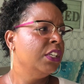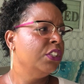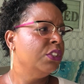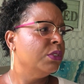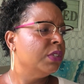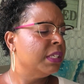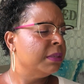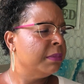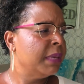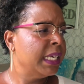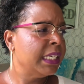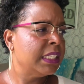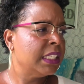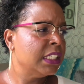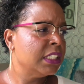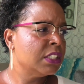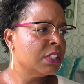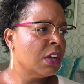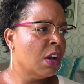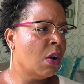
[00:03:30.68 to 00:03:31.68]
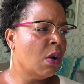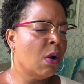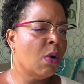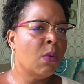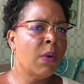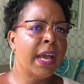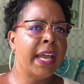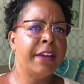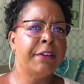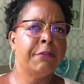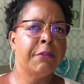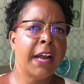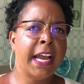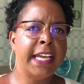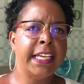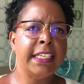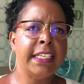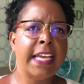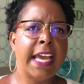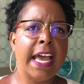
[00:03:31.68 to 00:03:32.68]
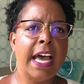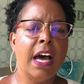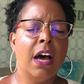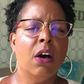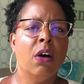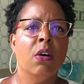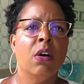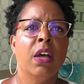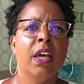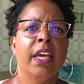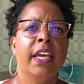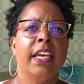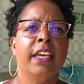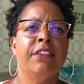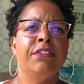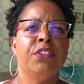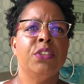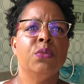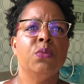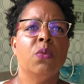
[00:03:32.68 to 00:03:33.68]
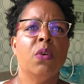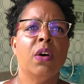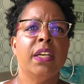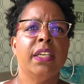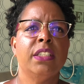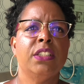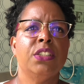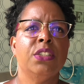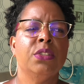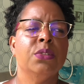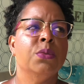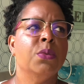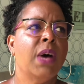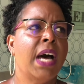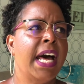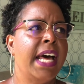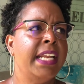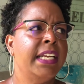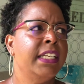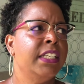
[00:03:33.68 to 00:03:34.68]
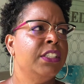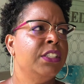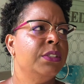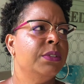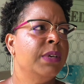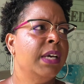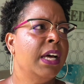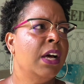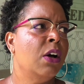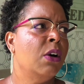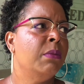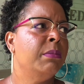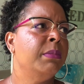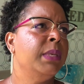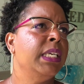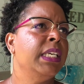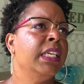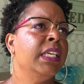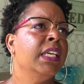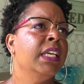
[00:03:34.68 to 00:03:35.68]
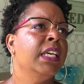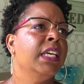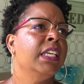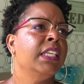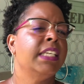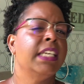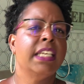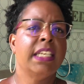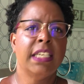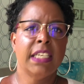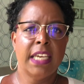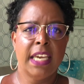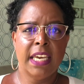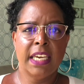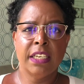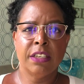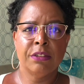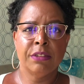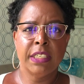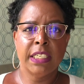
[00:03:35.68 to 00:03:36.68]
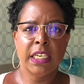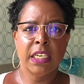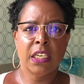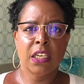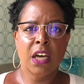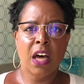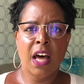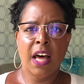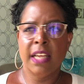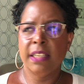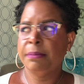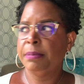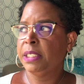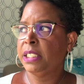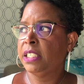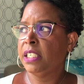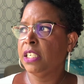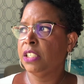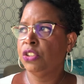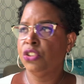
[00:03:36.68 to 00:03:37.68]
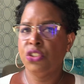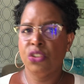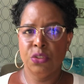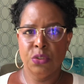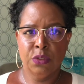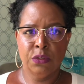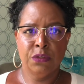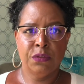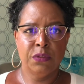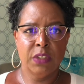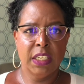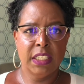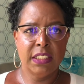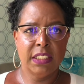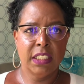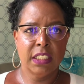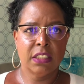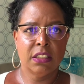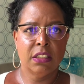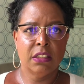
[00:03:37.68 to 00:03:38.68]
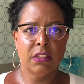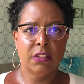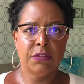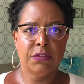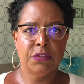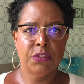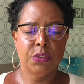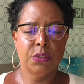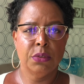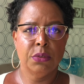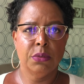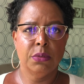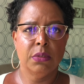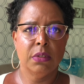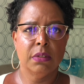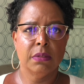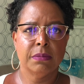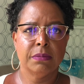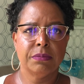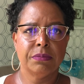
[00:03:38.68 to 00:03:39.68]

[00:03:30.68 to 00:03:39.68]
You can make this go away right now if you wanted to. Why didn't you help me? Getting angry at God because you're addicted to food.